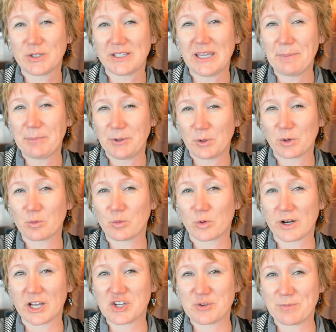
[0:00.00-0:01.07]
to keep your
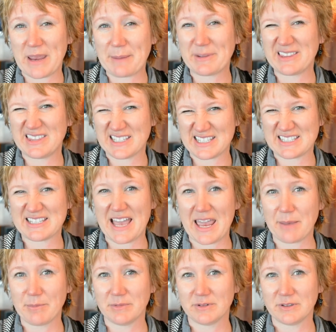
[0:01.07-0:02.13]
mortgage payment the
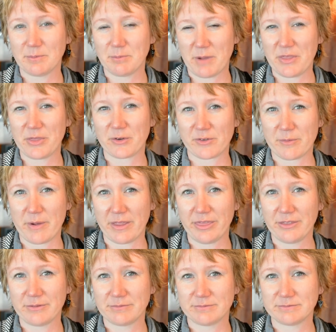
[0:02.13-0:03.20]
same month over
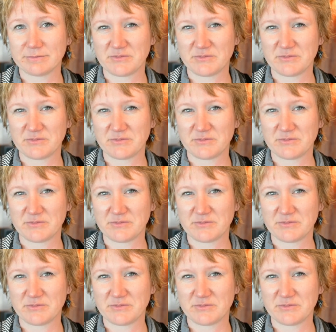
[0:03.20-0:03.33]
month,